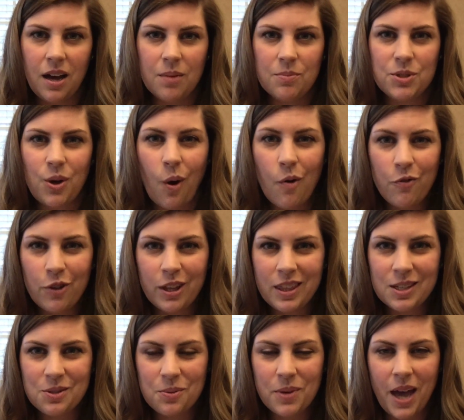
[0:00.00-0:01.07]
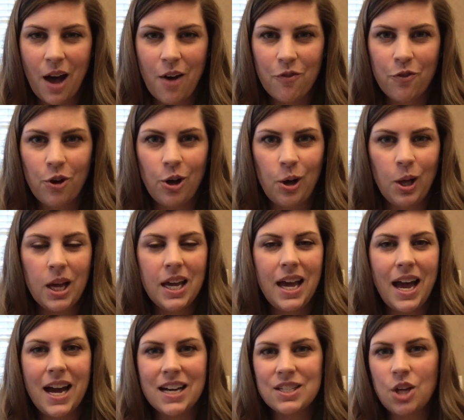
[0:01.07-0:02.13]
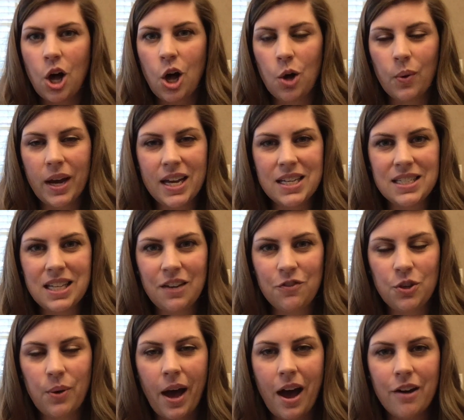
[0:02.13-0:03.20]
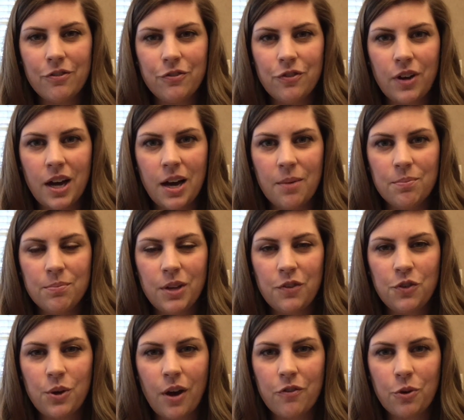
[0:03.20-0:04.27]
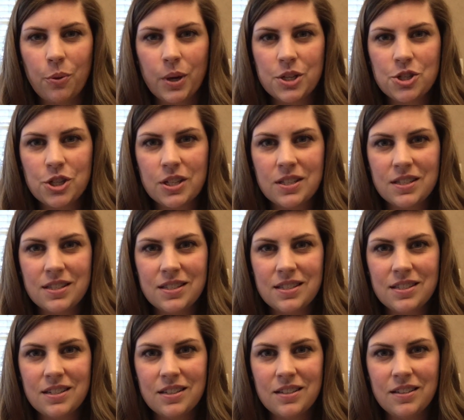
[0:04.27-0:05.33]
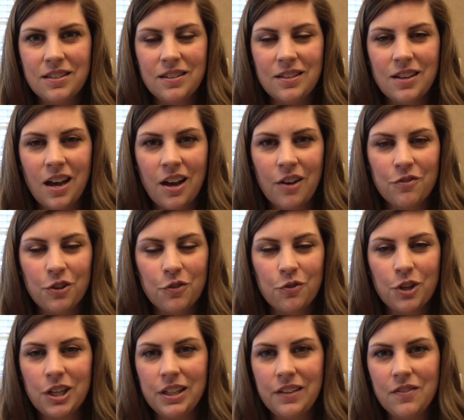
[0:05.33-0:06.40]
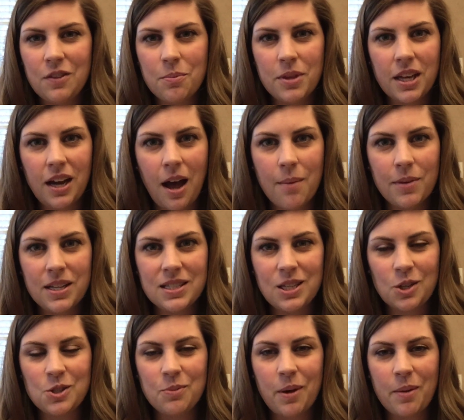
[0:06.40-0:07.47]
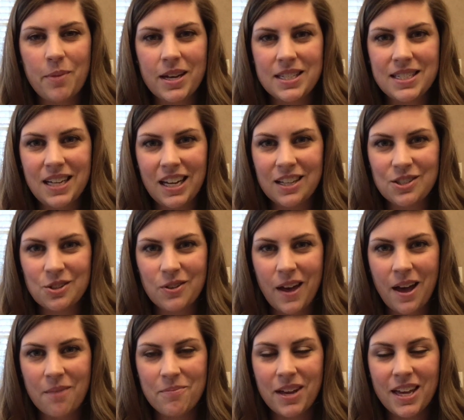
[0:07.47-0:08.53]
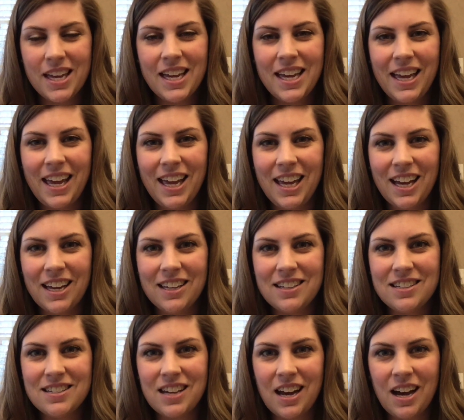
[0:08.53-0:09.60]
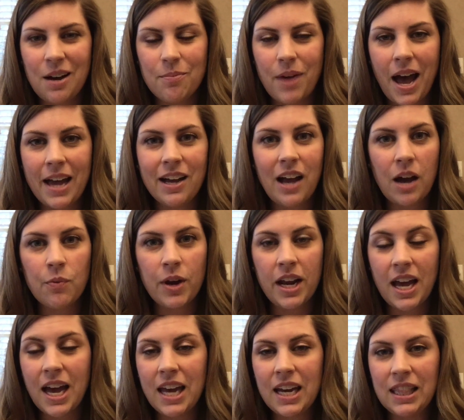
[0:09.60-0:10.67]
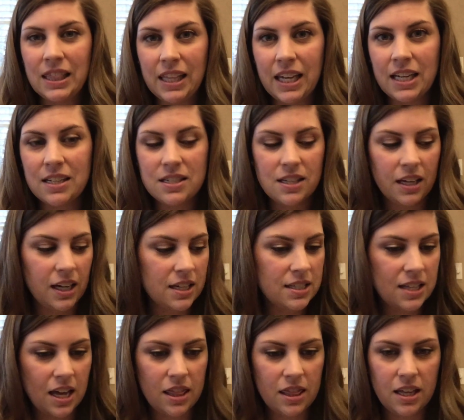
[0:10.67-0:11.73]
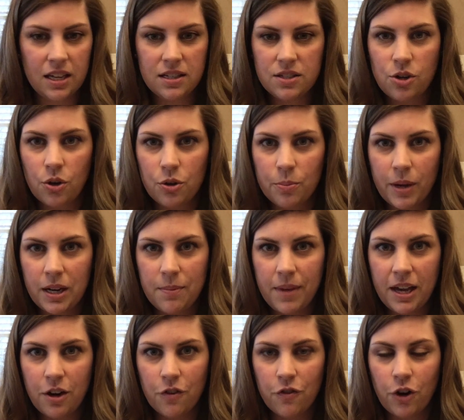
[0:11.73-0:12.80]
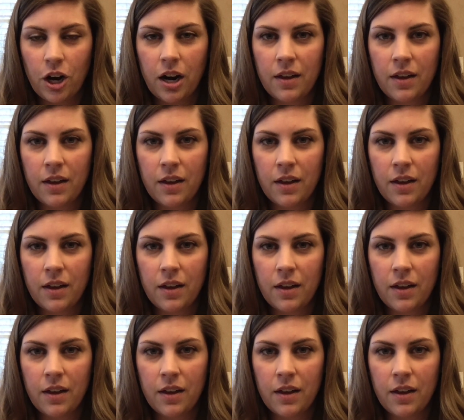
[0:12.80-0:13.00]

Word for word: So hopefully this will be helpful. As always, if you have questions, feel free to leave them in the comments. I'll do my best to answer them. And I went ahead and linked, like I said, the Total Money Makeover,